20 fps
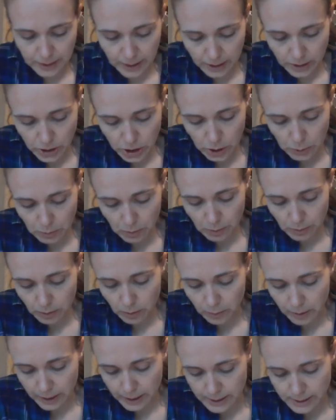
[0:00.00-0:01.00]
In you, O
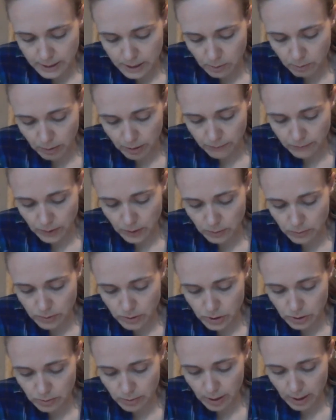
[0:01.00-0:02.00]
Lord, I seek
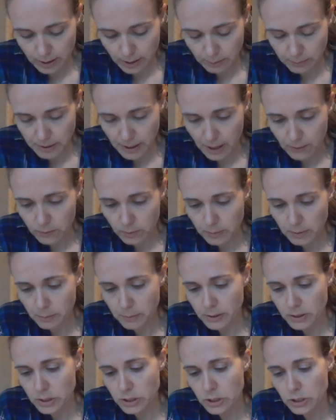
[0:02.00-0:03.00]
refuge. Do not let me ever be
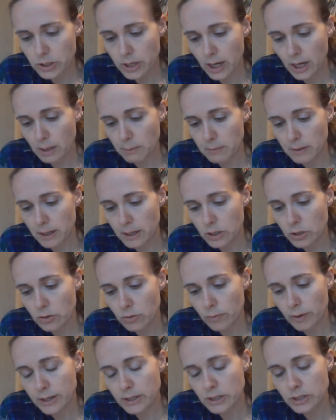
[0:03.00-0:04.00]
put to shame. In
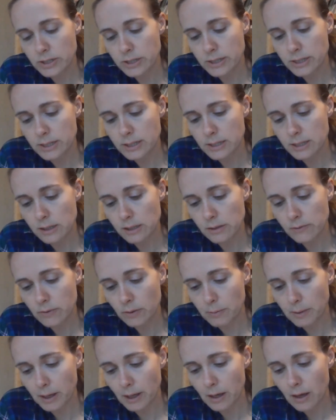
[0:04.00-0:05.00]
your righteousness, deliver
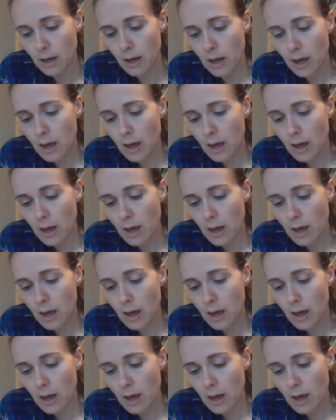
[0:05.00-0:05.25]
me.